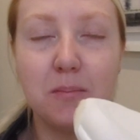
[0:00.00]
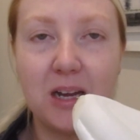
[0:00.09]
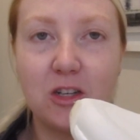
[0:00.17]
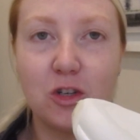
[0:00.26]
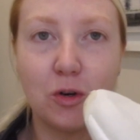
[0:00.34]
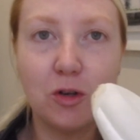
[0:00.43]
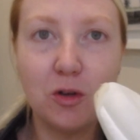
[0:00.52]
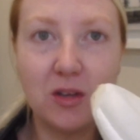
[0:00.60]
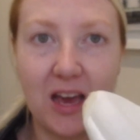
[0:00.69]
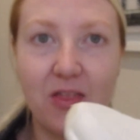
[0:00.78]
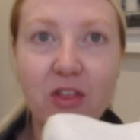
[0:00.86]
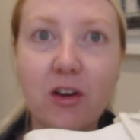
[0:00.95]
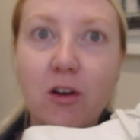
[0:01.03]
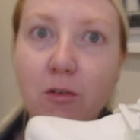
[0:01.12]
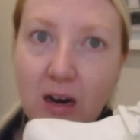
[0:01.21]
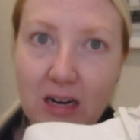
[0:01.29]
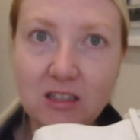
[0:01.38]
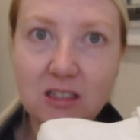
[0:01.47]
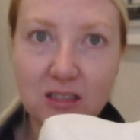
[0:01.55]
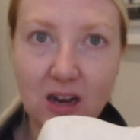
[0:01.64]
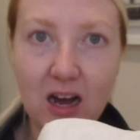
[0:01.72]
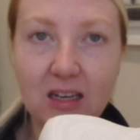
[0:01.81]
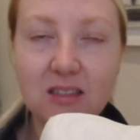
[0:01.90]
to make sure you get the correct
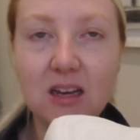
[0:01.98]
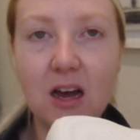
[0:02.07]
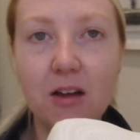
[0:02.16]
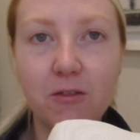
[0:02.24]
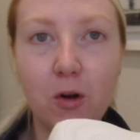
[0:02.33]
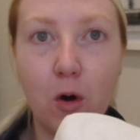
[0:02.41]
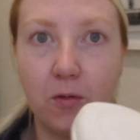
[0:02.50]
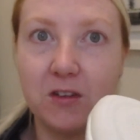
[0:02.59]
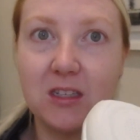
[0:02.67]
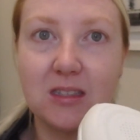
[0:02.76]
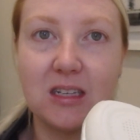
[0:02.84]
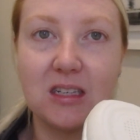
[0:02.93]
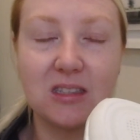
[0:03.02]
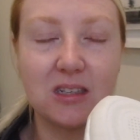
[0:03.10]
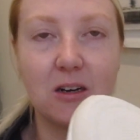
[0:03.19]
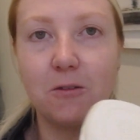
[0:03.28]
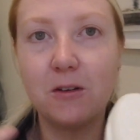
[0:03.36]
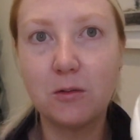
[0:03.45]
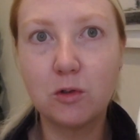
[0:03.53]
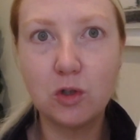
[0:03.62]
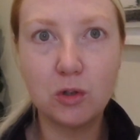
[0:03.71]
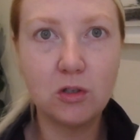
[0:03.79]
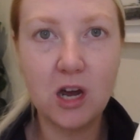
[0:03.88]
size. Obviously it's going to feel
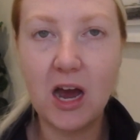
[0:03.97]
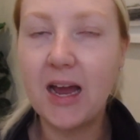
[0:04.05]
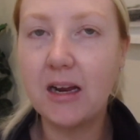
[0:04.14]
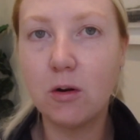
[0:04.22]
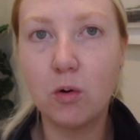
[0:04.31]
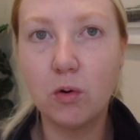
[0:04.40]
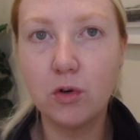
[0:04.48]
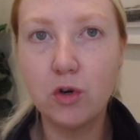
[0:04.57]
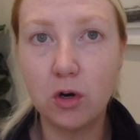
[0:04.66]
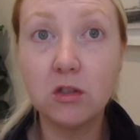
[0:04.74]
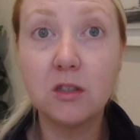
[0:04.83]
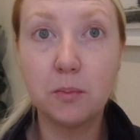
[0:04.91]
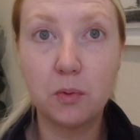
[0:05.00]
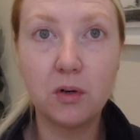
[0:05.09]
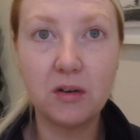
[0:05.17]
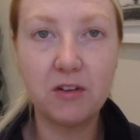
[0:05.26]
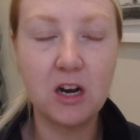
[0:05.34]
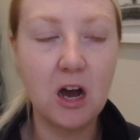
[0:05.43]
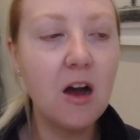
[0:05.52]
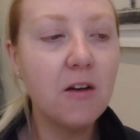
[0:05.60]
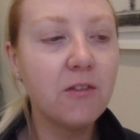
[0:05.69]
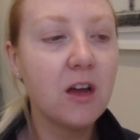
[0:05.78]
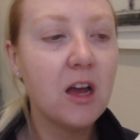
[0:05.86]
too tight or not supportive
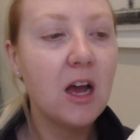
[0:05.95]
enough.